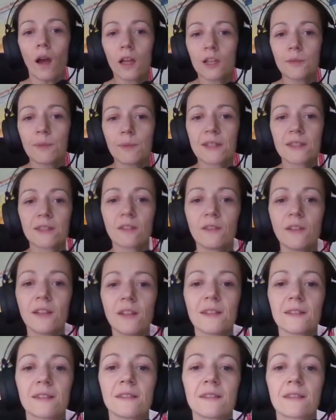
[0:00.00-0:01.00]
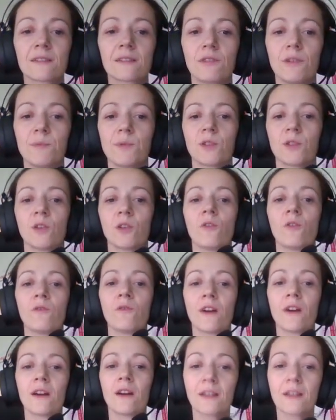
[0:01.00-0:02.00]
And persona is a description
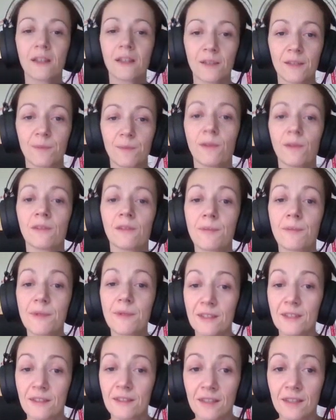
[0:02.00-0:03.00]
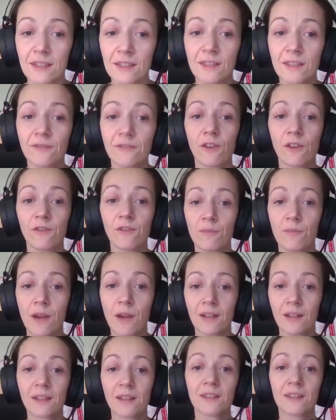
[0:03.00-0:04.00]
of archetypal representative of a
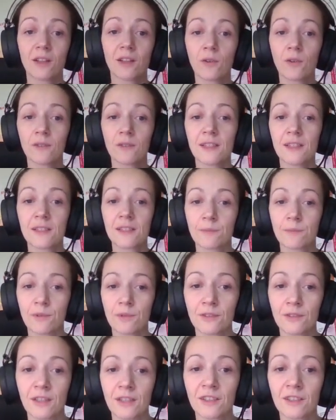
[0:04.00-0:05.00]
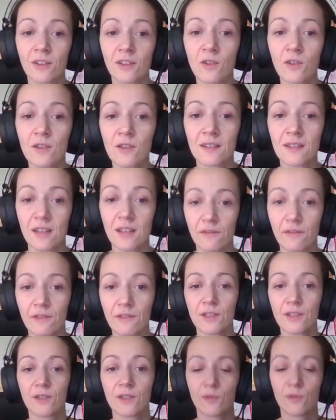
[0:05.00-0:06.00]
market, audience, product, or
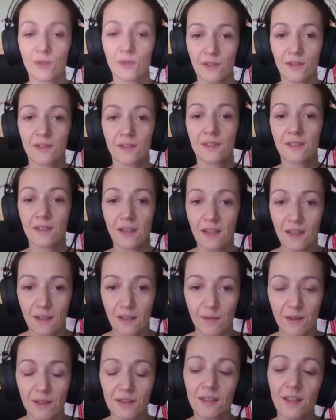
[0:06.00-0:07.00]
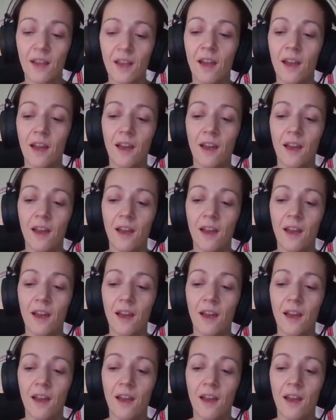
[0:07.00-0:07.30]
service user segment.